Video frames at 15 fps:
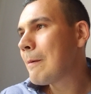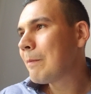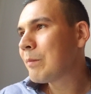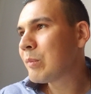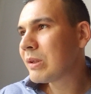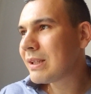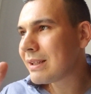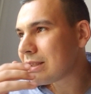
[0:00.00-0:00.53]

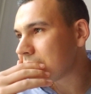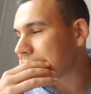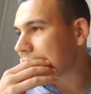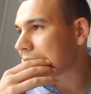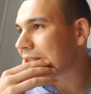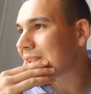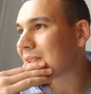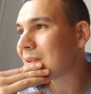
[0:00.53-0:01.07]
But then she
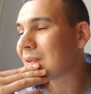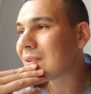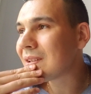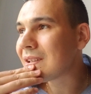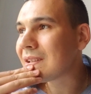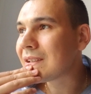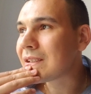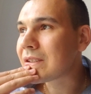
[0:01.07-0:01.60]
gets on
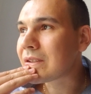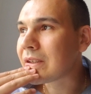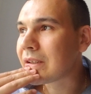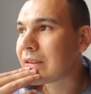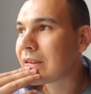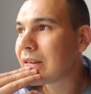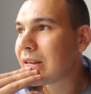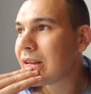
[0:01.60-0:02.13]
the
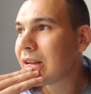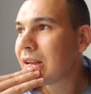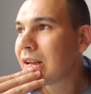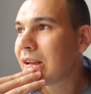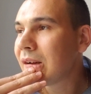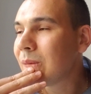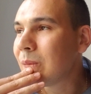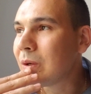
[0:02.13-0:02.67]
train.
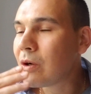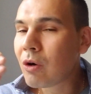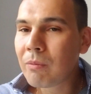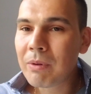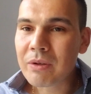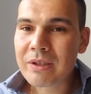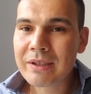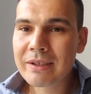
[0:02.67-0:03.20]
We go
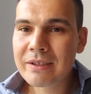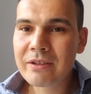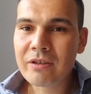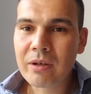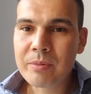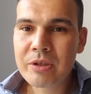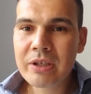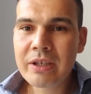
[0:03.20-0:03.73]
about 6
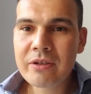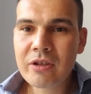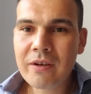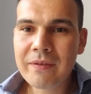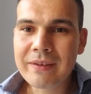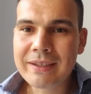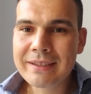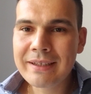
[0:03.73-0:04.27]
stops. She gets off
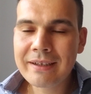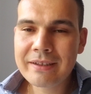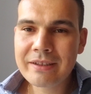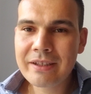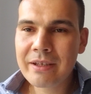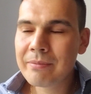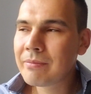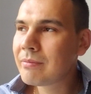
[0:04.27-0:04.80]
at the exact
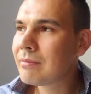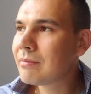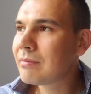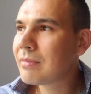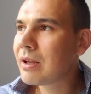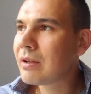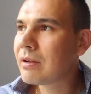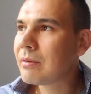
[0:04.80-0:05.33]
same
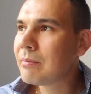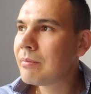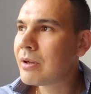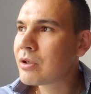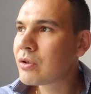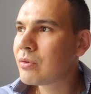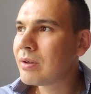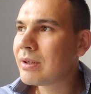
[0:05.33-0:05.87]

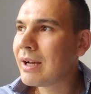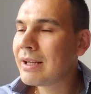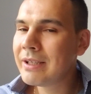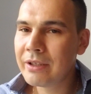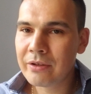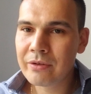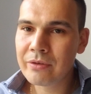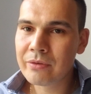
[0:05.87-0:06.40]
metro I
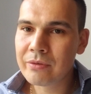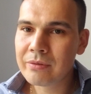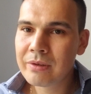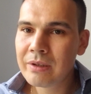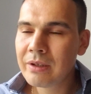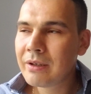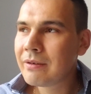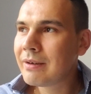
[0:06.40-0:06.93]
needed to,
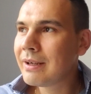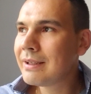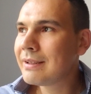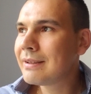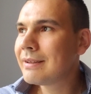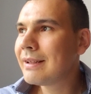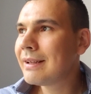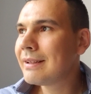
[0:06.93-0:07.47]

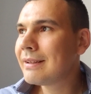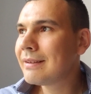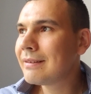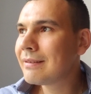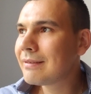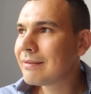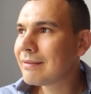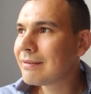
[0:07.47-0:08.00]
right?
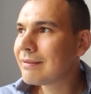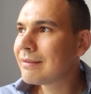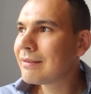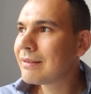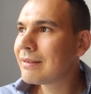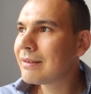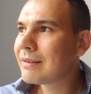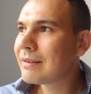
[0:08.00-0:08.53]
Then
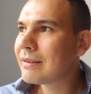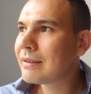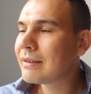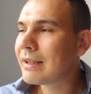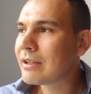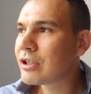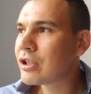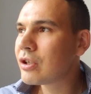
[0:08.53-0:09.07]

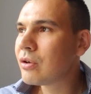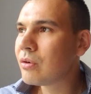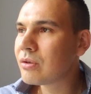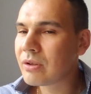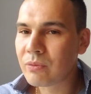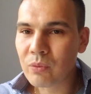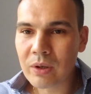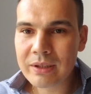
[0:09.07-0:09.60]
she goes
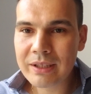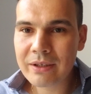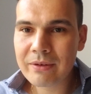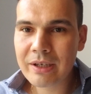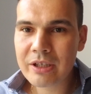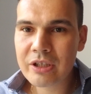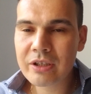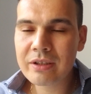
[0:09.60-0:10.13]
in one
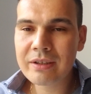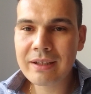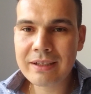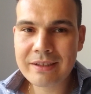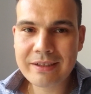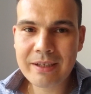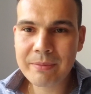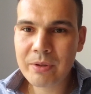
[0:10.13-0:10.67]
direction. That's
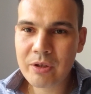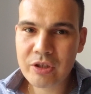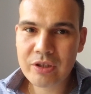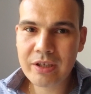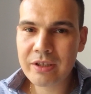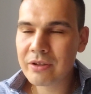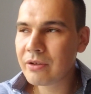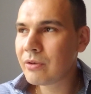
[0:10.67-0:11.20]
the same direction
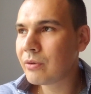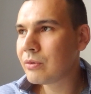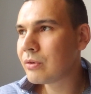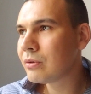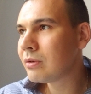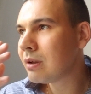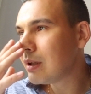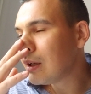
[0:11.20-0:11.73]
I need to go
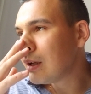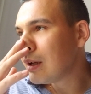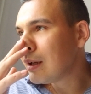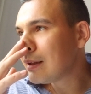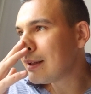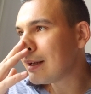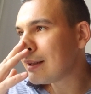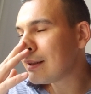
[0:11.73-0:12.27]
to.
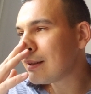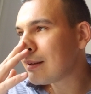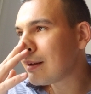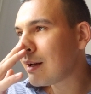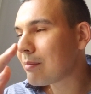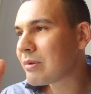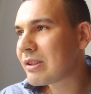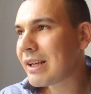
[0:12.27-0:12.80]
Then
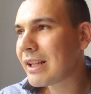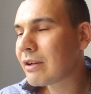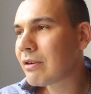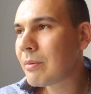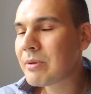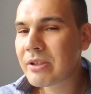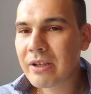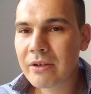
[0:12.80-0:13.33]
I'm standing
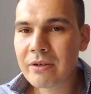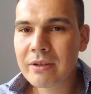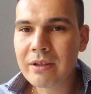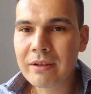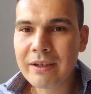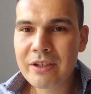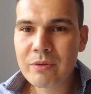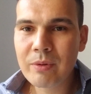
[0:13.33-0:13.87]
right beside her at the
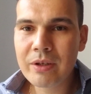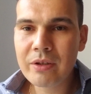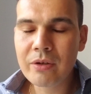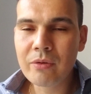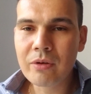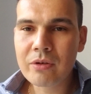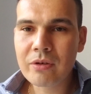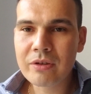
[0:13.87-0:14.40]
lights, waiting to
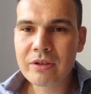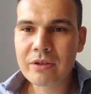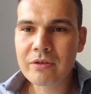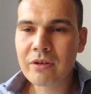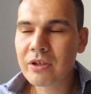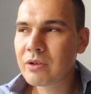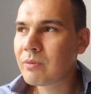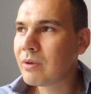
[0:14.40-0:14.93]
go across the
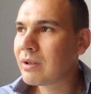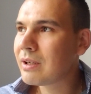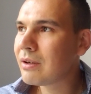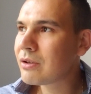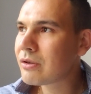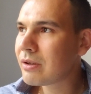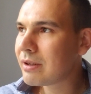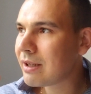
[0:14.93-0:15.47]
crosswalk. I
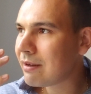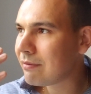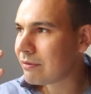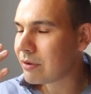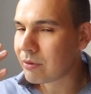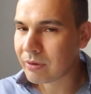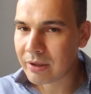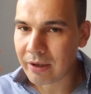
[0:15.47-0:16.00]
was trying to have
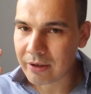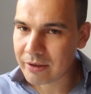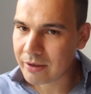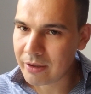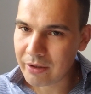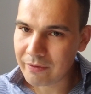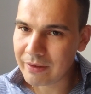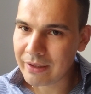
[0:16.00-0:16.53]

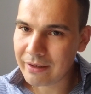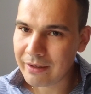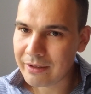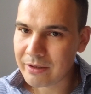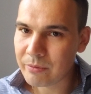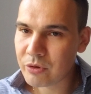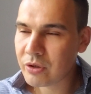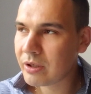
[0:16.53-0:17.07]
custody of the
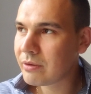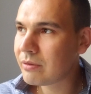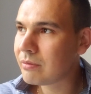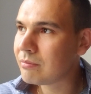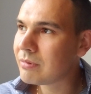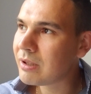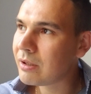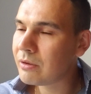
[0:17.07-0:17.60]
eyes. I'm trying to
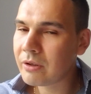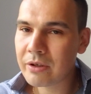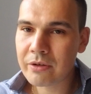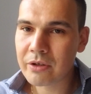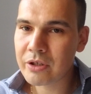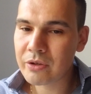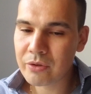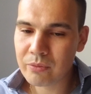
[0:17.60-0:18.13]
not look at
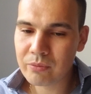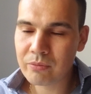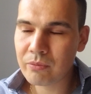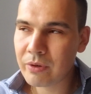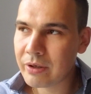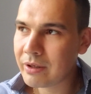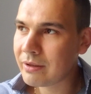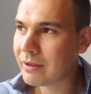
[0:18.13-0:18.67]
her. She was
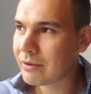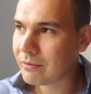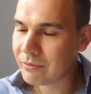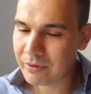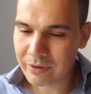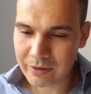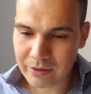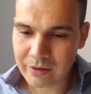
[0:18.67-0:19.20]
wearing like a
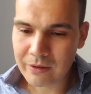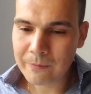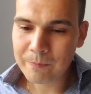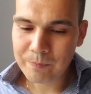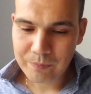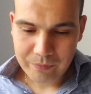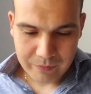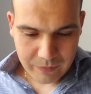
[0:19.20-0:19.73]
really
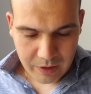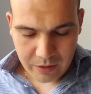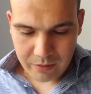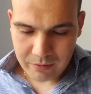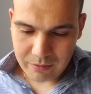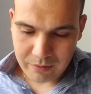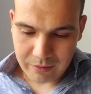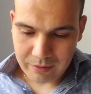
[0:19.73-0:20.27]

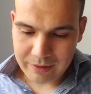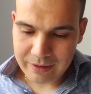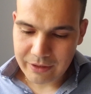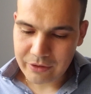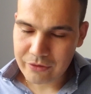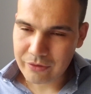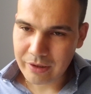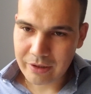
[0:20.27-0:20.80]
tight
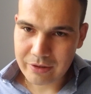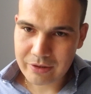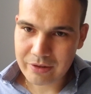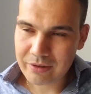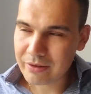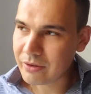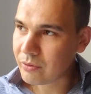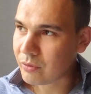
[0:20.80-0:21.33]

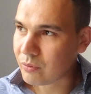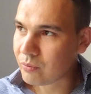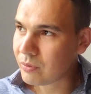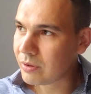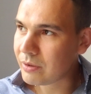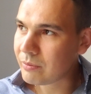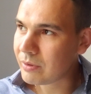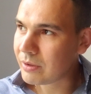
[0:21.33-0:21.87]
dress. She was
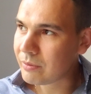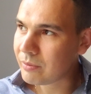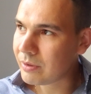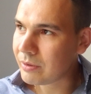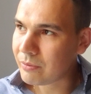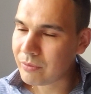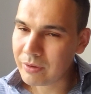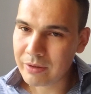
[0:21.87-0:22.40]
really, really,
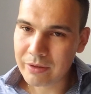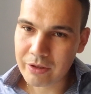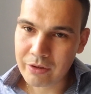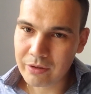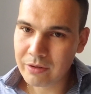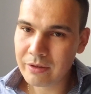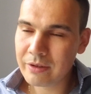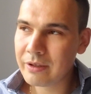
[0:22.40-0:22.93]
really, really
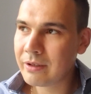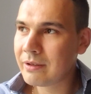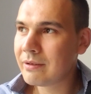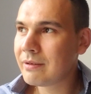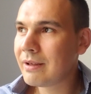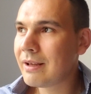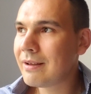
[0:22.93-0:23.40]
good looking.